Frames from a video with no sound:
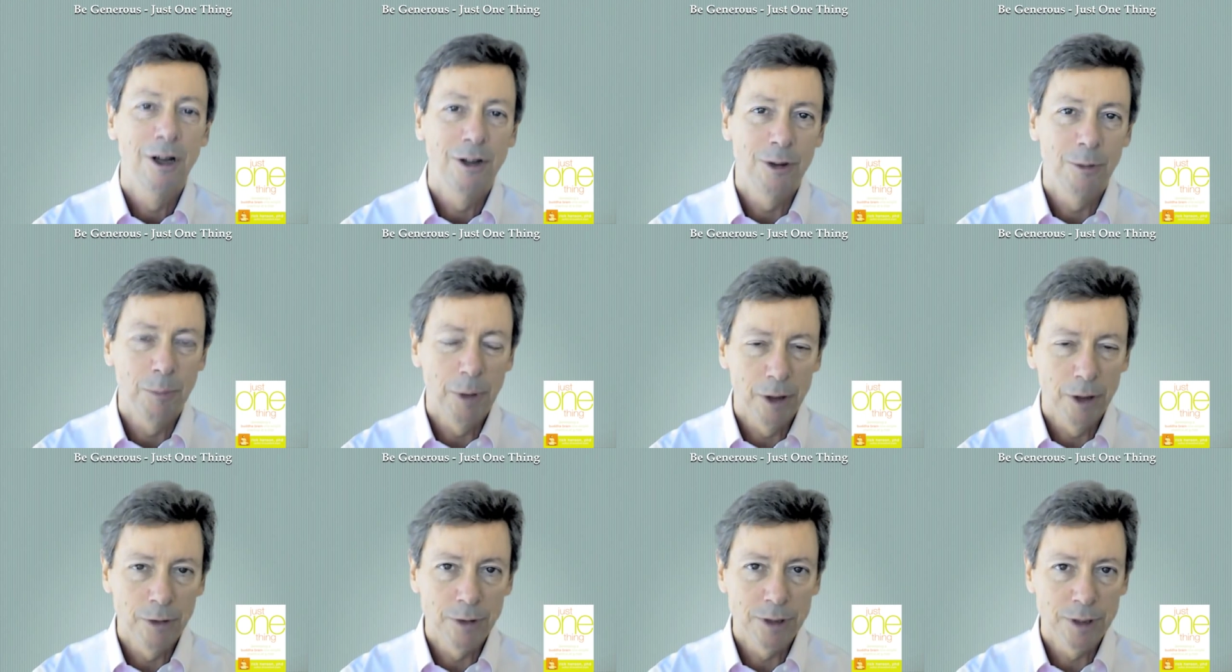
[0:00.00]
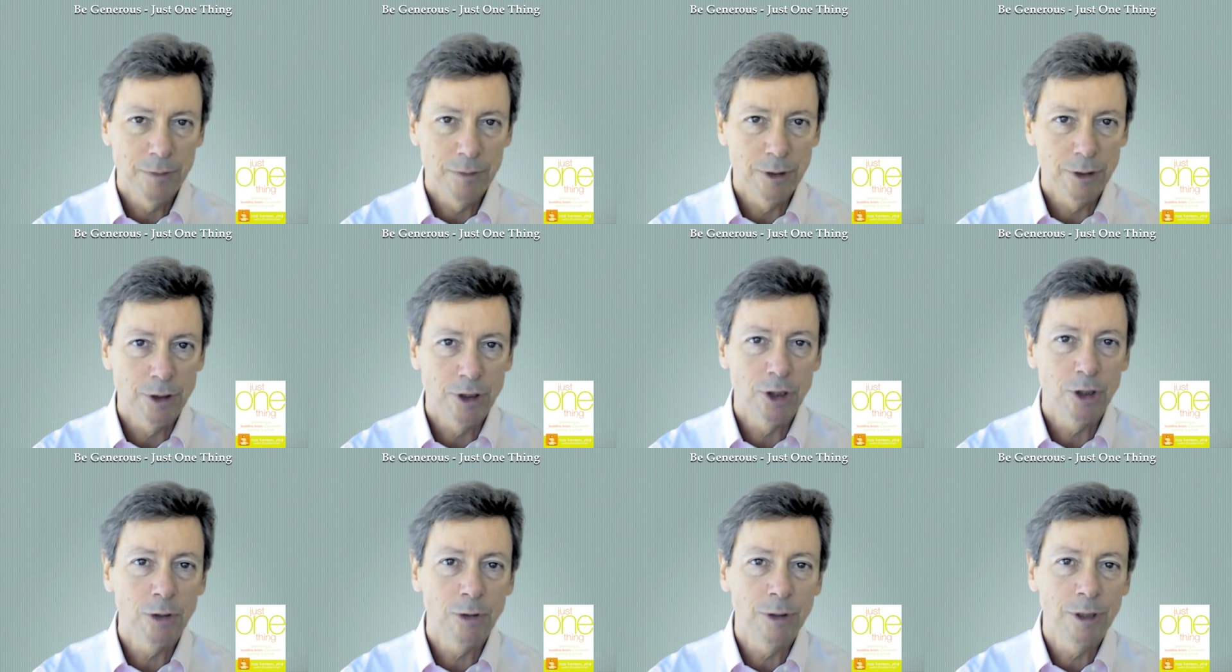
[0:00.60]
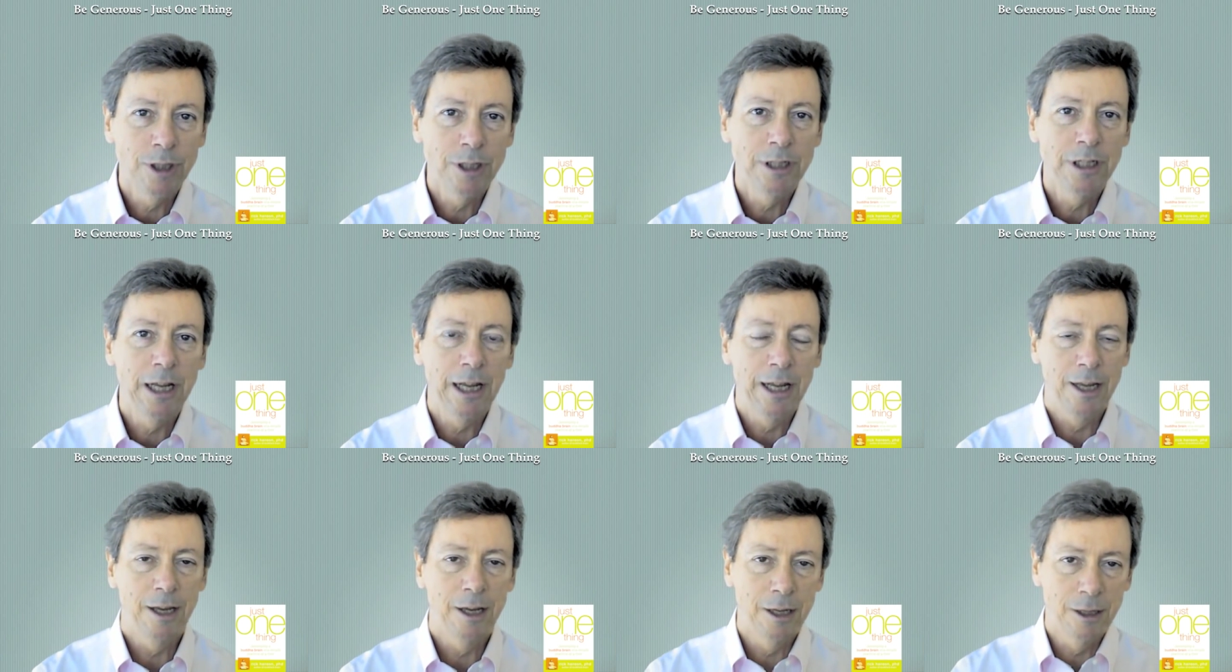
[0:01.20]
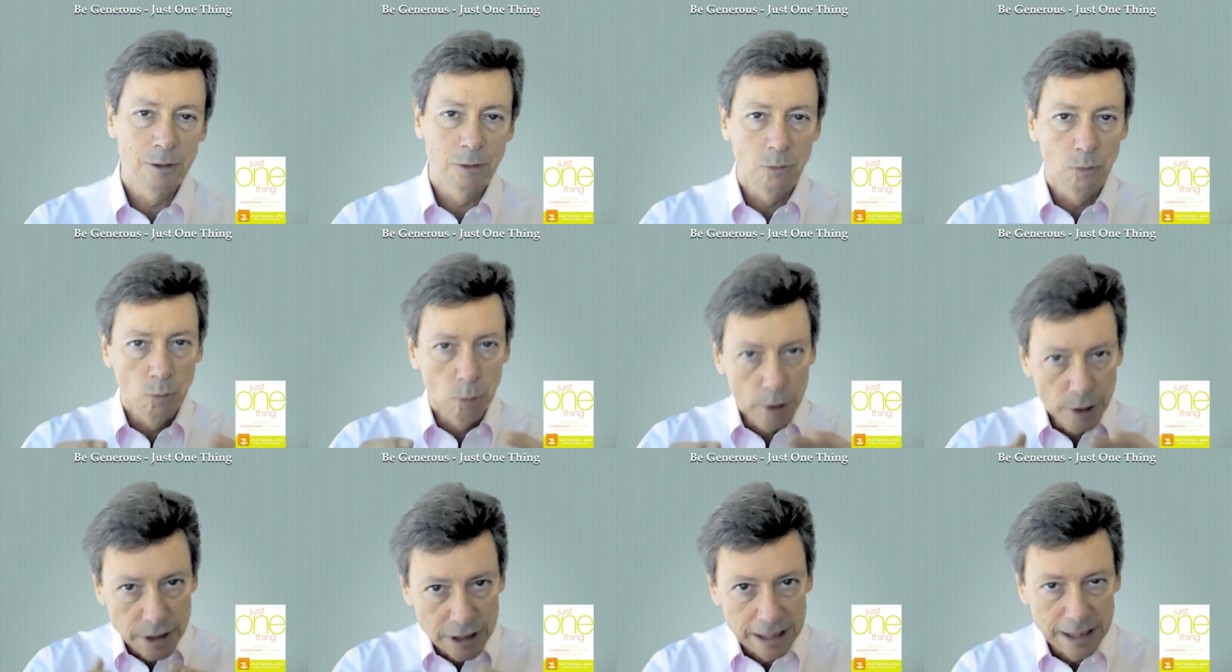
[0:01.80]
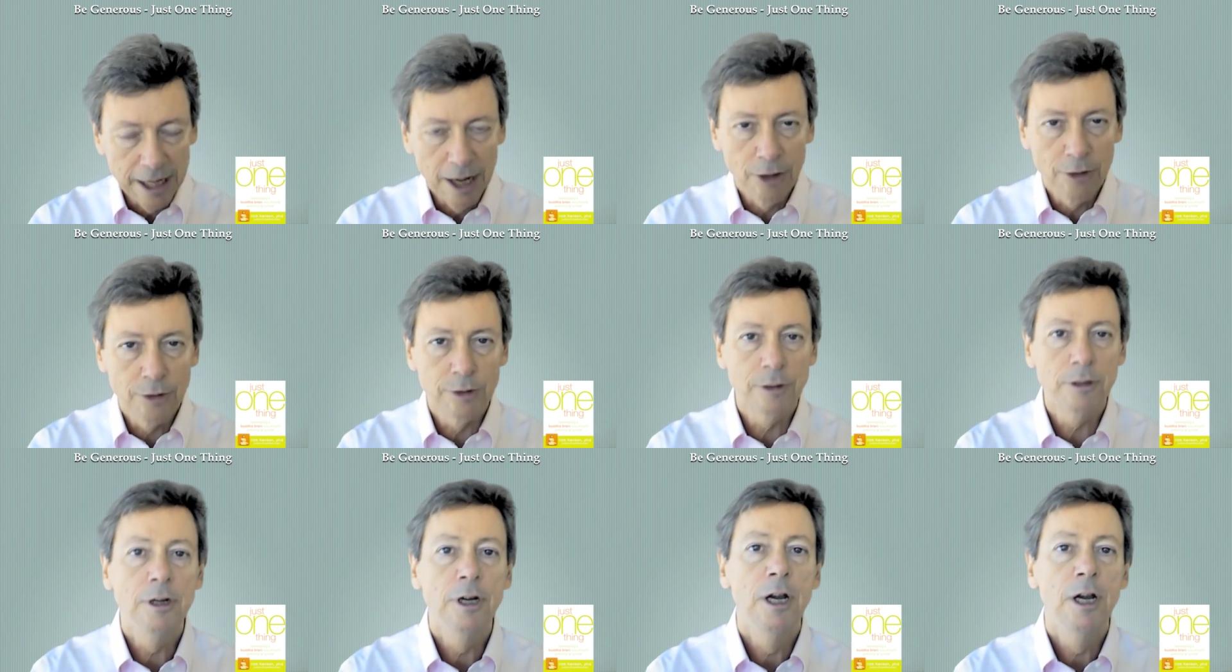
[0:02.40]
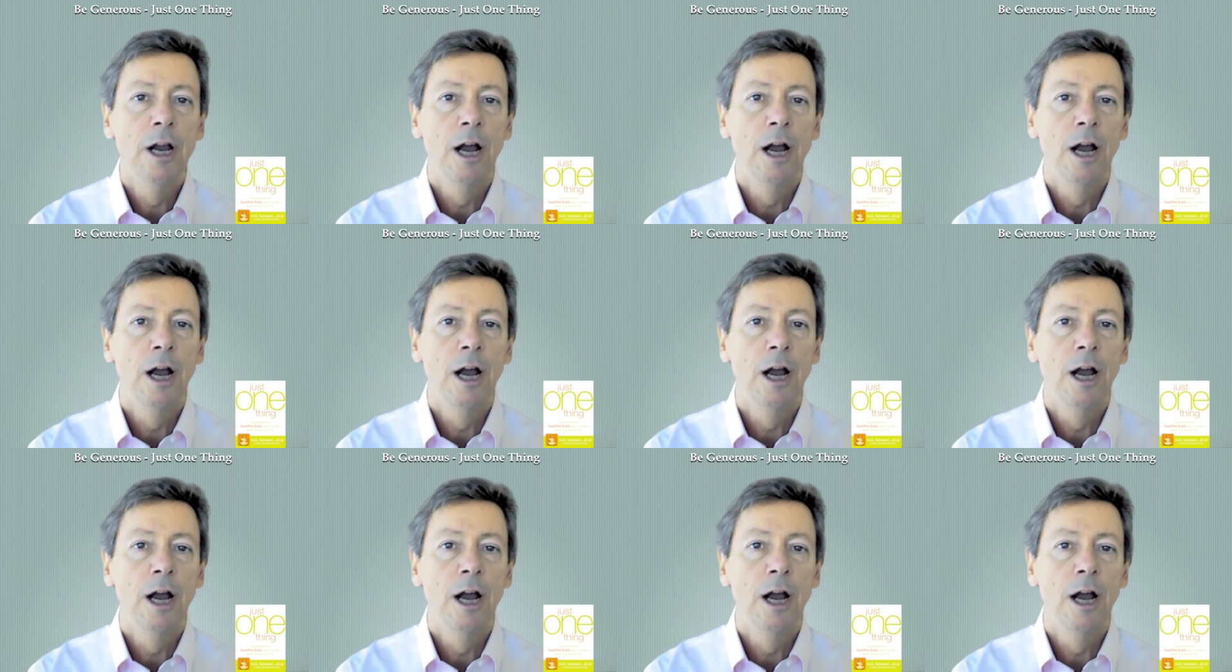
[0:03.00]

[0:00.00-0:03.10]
the mothers of their children and worked together